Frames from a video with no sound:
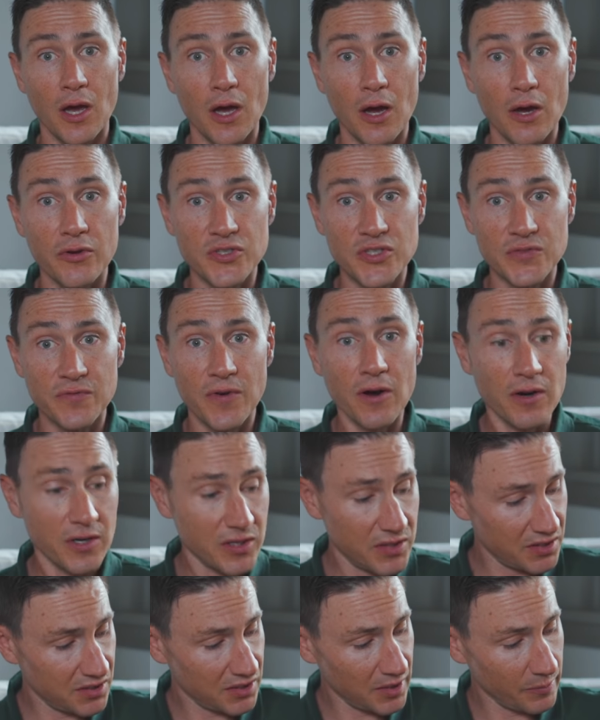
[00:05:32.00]
a very
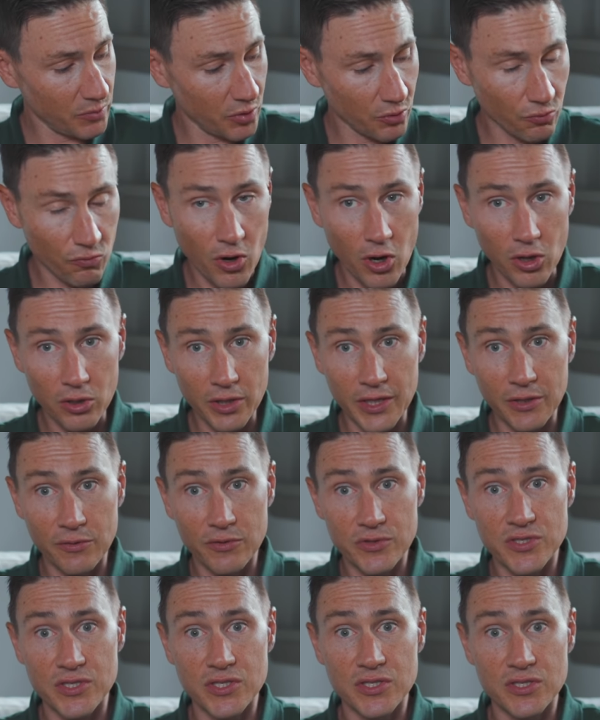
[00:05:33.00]
similar rolling
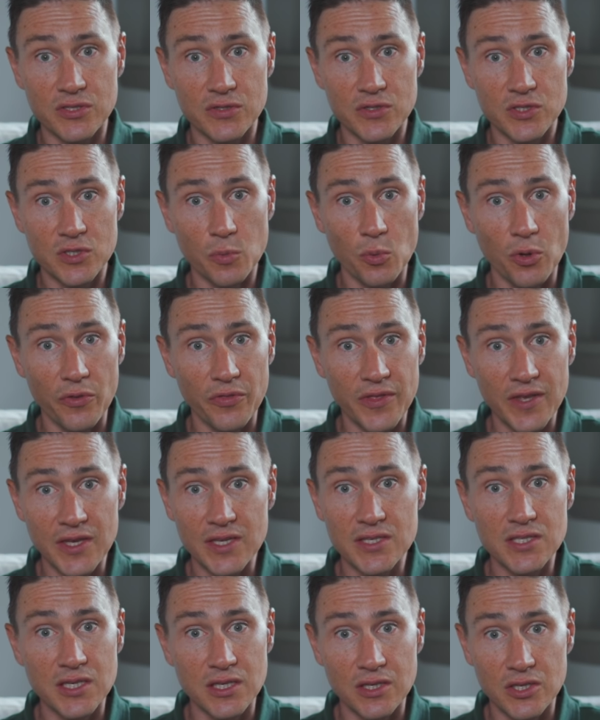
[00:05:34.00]
resistance to what
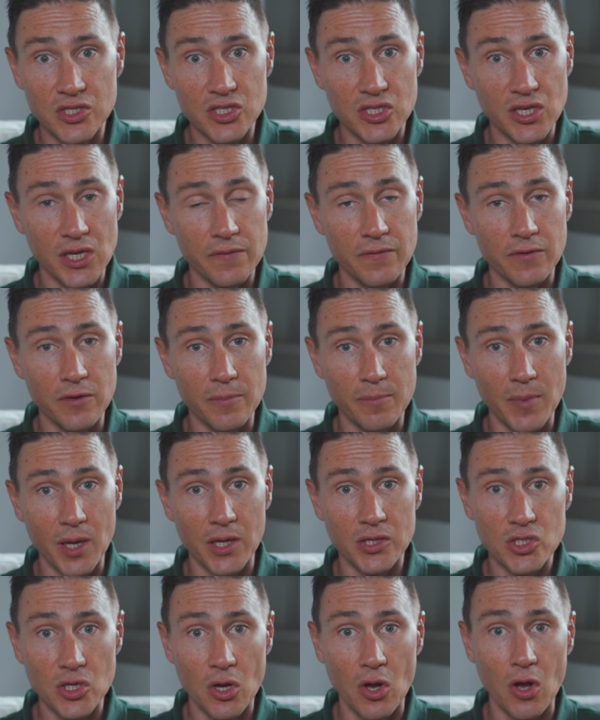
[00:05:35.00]
these can achieve at a
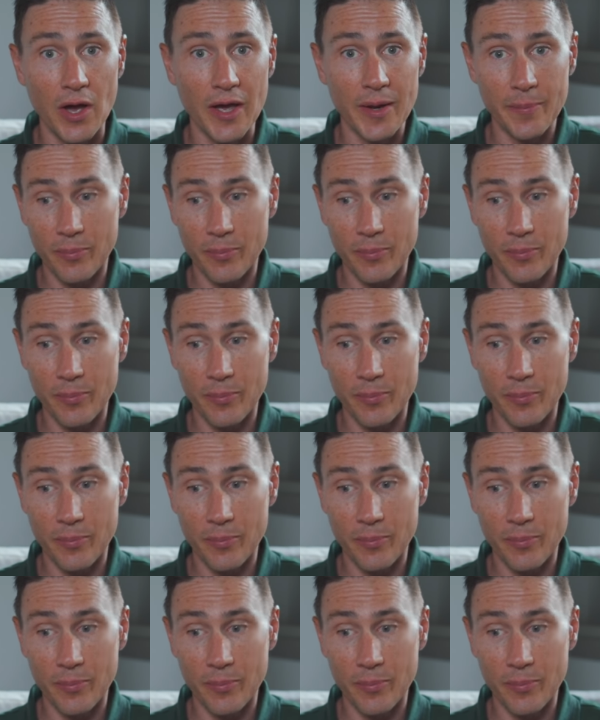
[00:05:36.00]
much higher